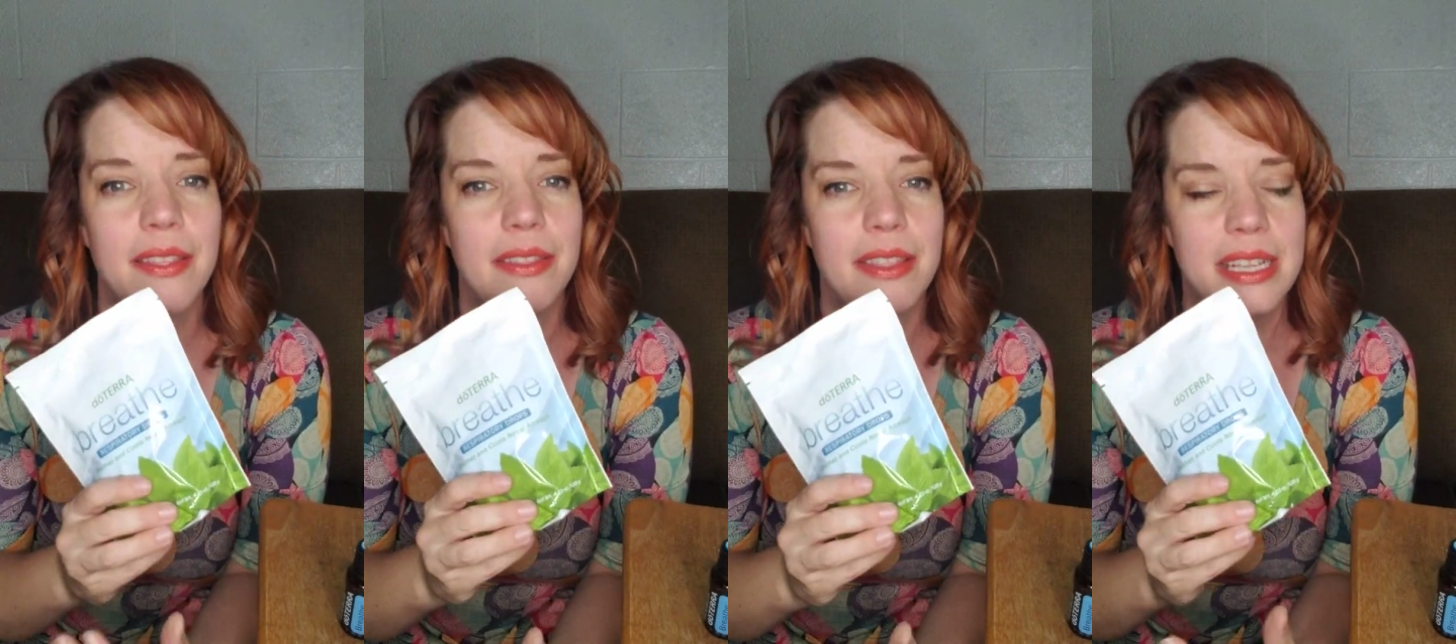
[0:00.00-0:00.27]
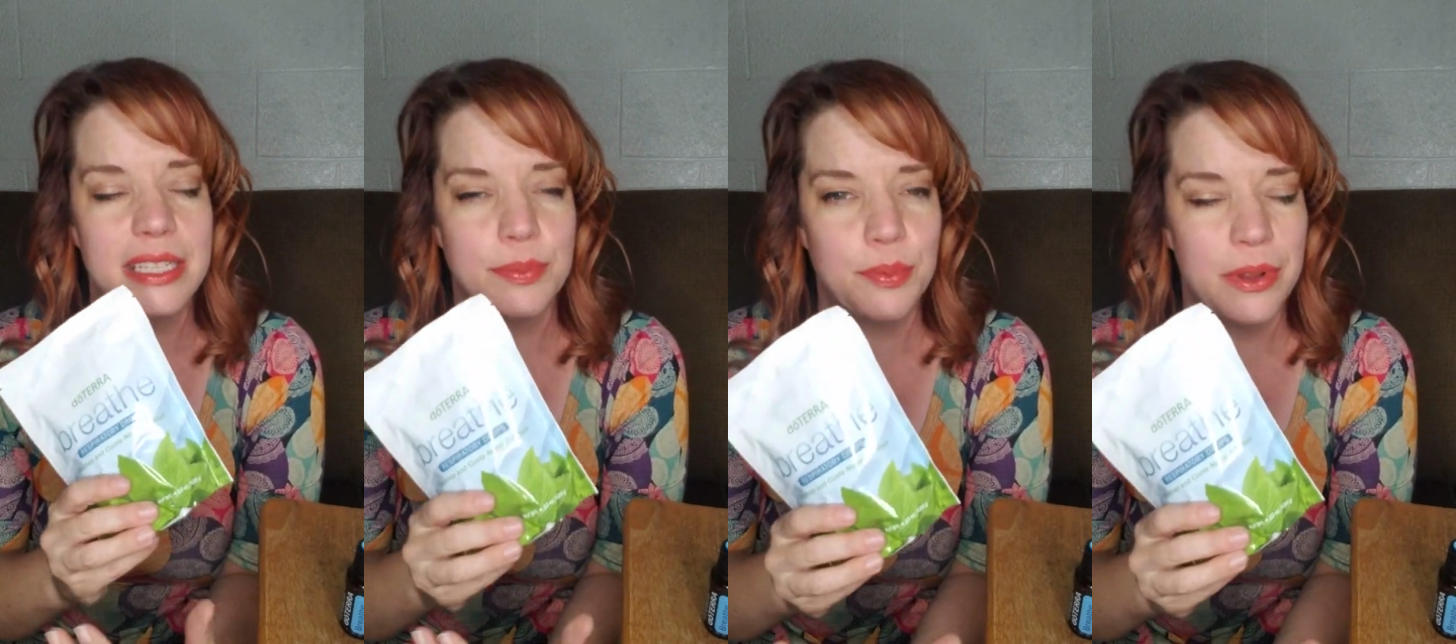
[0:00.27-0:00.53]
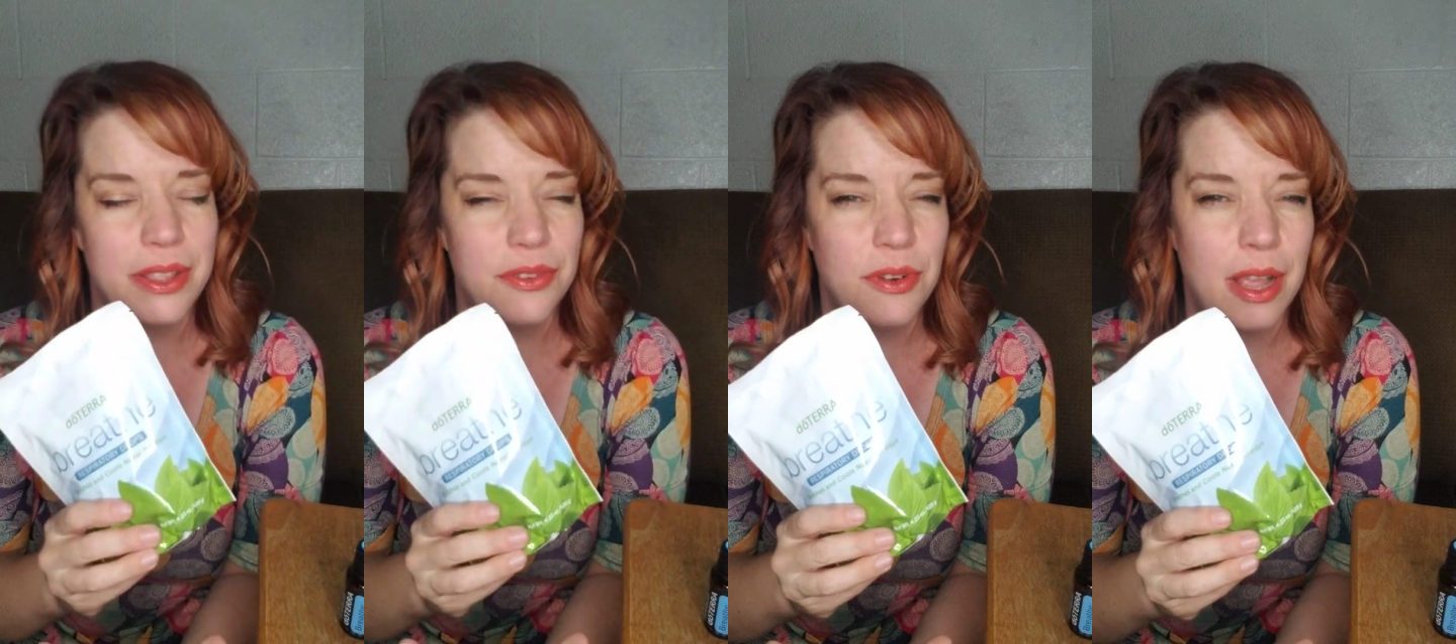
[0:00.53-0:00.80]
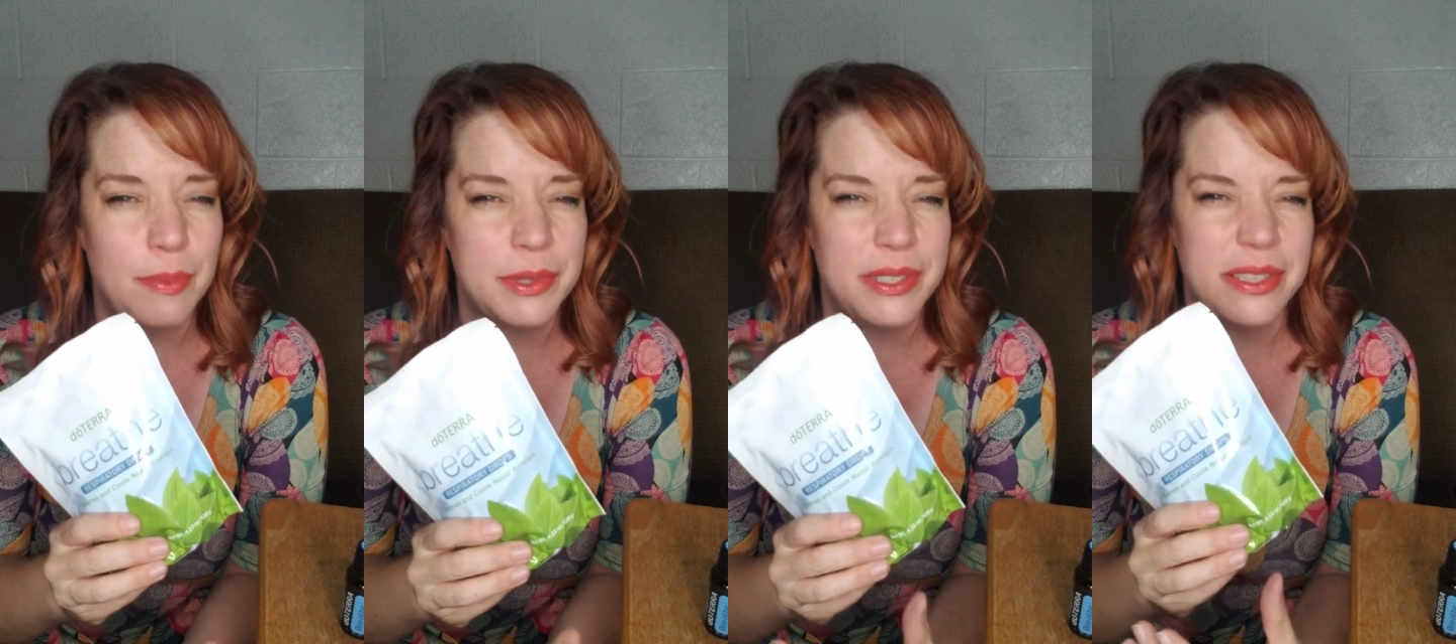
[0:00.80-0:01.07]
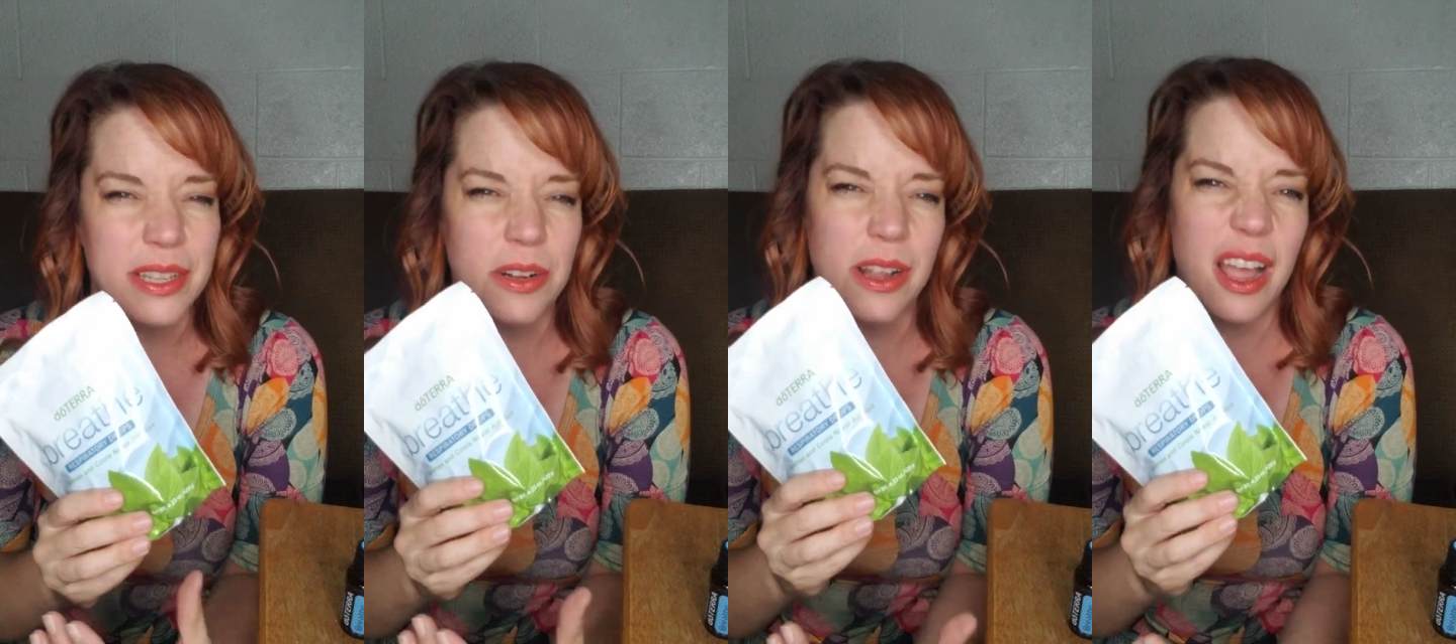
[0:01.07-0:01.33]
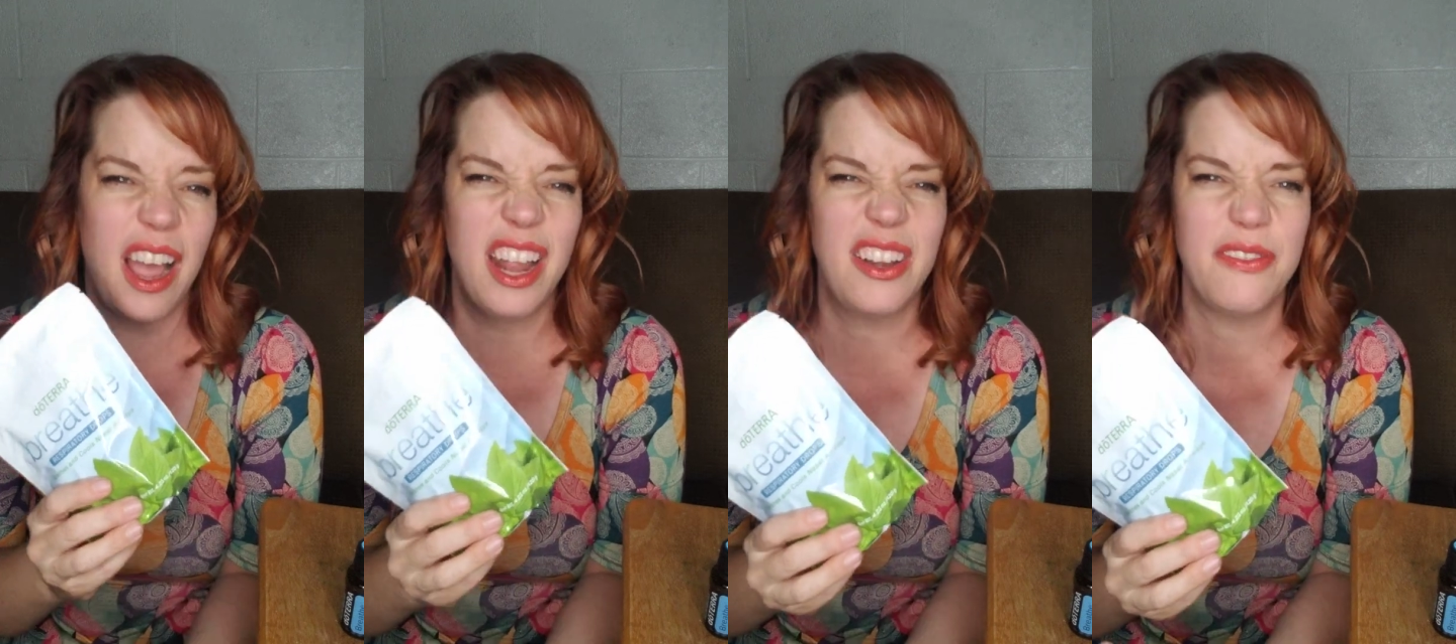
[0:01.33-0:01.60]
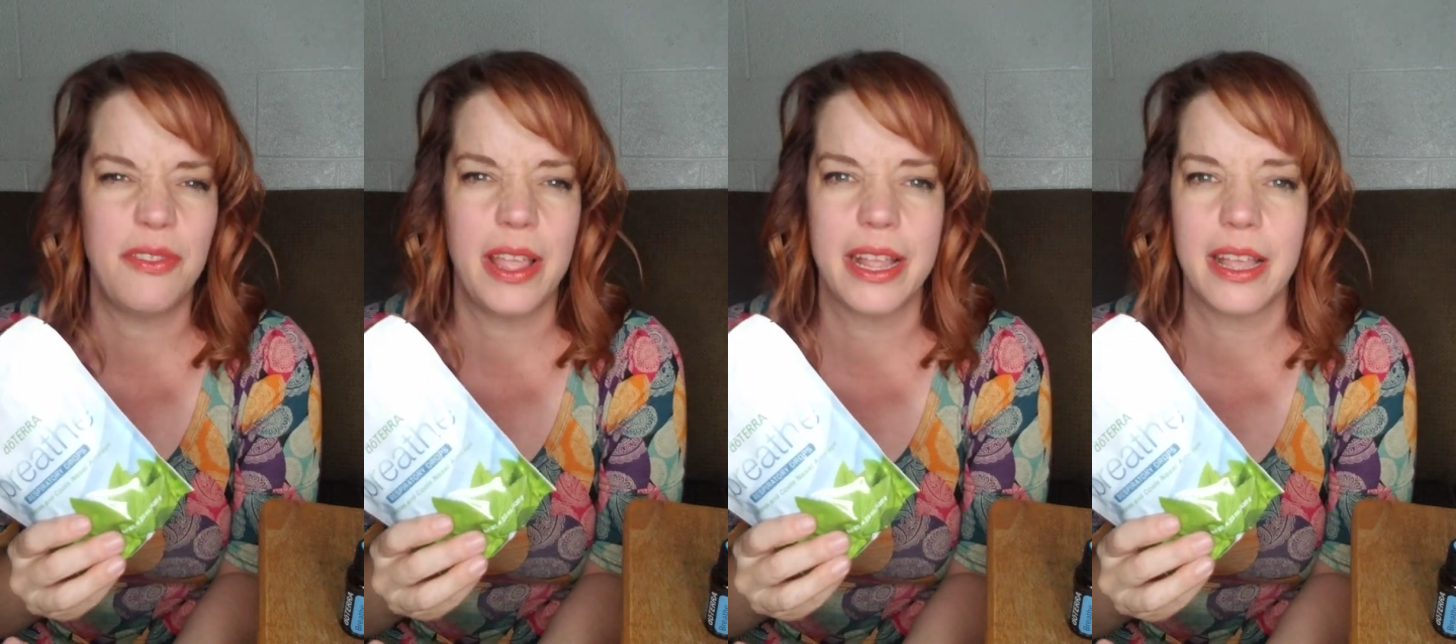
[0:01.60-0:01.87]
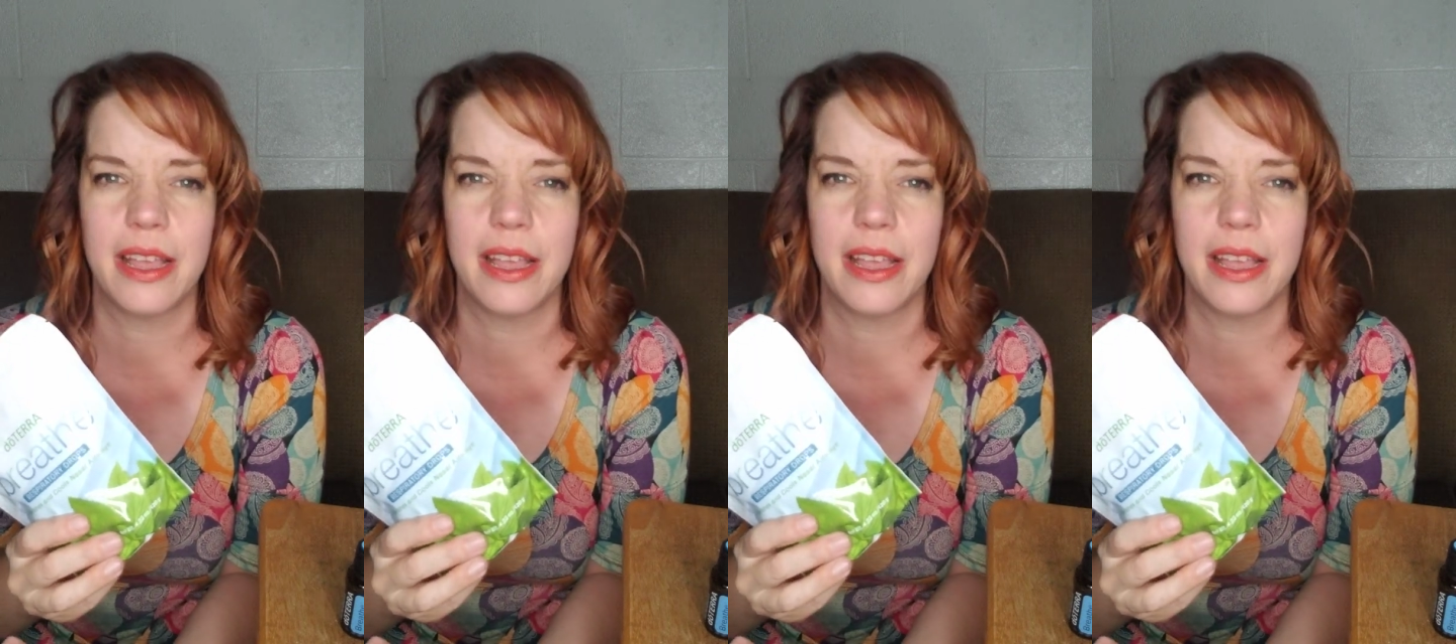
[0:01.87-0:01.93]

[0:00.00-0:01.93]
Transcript: These Breathe Drops, they're kind of like